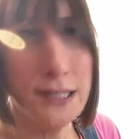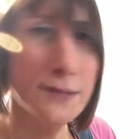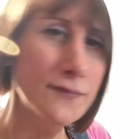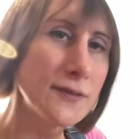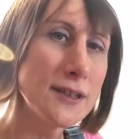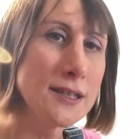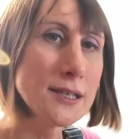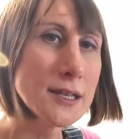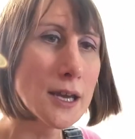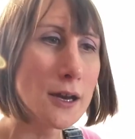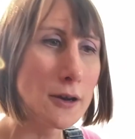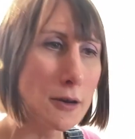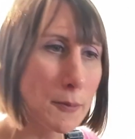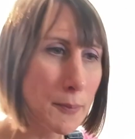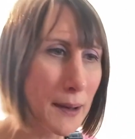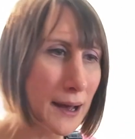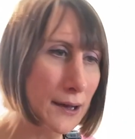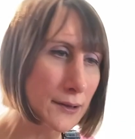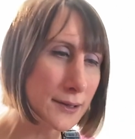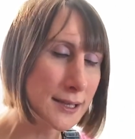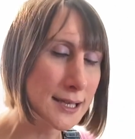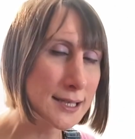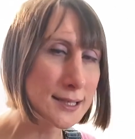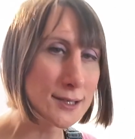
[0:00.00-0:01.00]
video
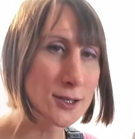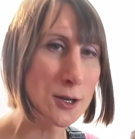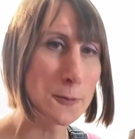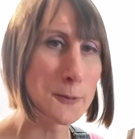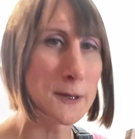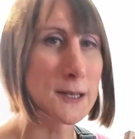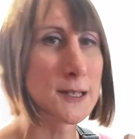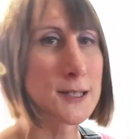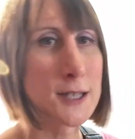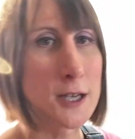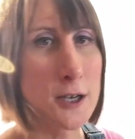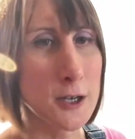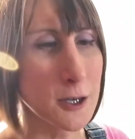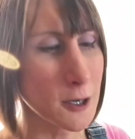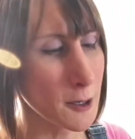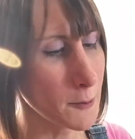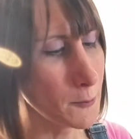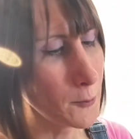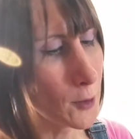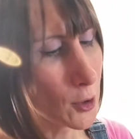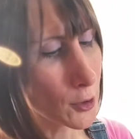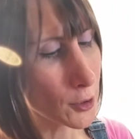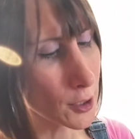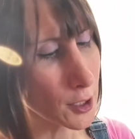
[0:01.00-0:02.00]
about this topic, so I'm
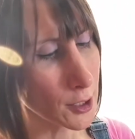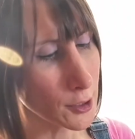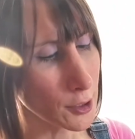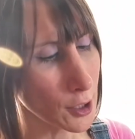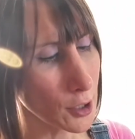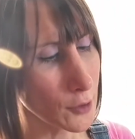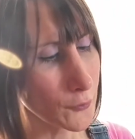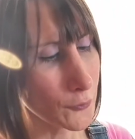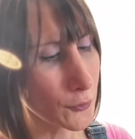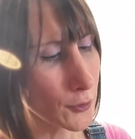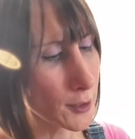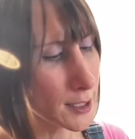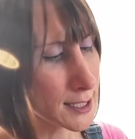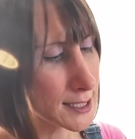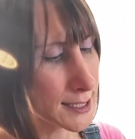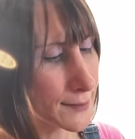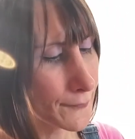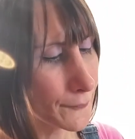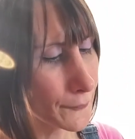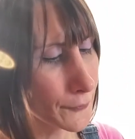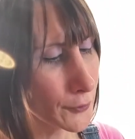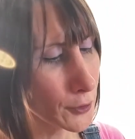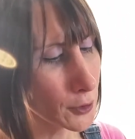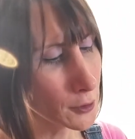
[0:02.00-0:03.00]
not going to go through this in
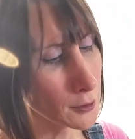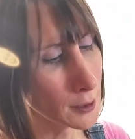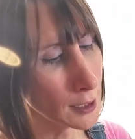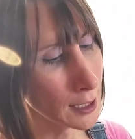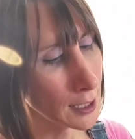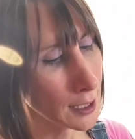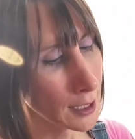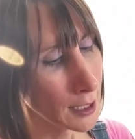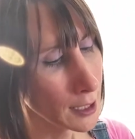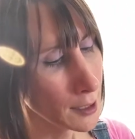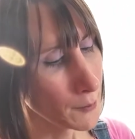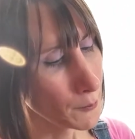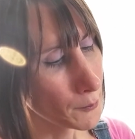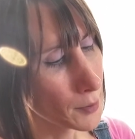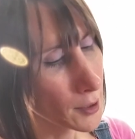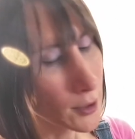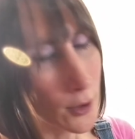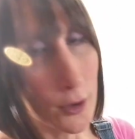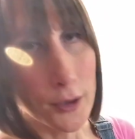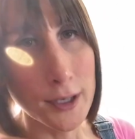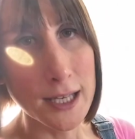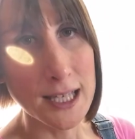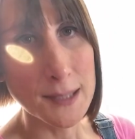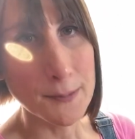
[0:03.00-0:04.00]
full, but
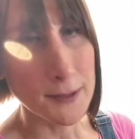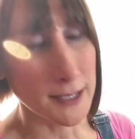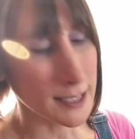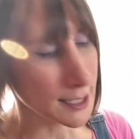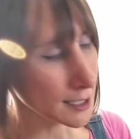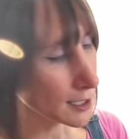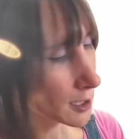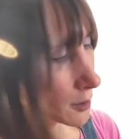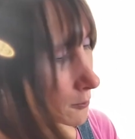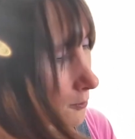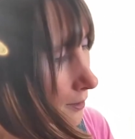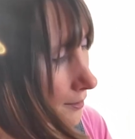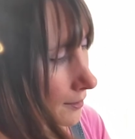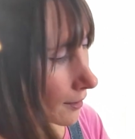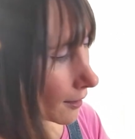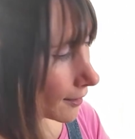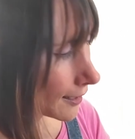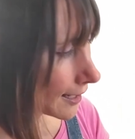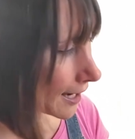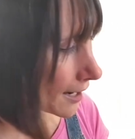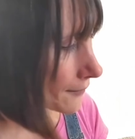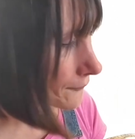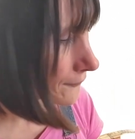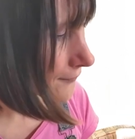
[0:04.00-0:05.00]
on this particular one I have